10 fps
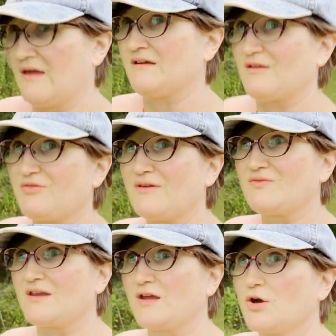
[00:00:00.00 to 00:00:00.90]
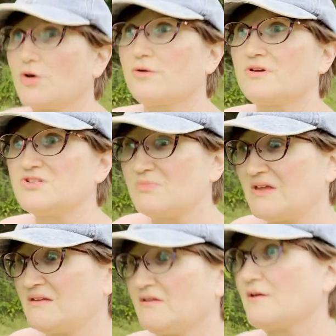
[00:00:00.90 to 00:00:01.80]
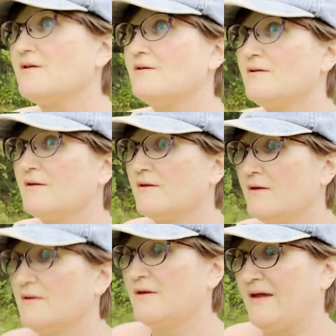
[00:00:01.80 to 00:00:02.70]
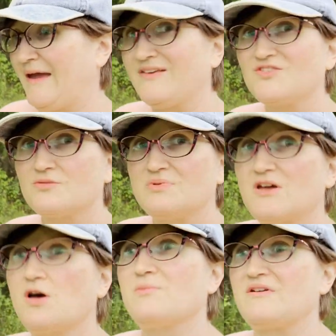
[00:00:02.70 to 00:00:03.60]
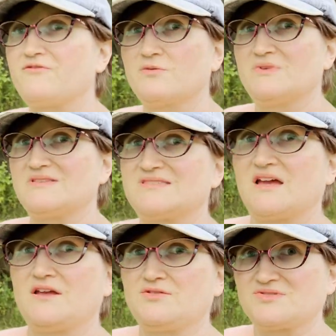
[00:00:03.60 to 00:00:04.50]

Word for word: And I think that encouragement has to be coming from inside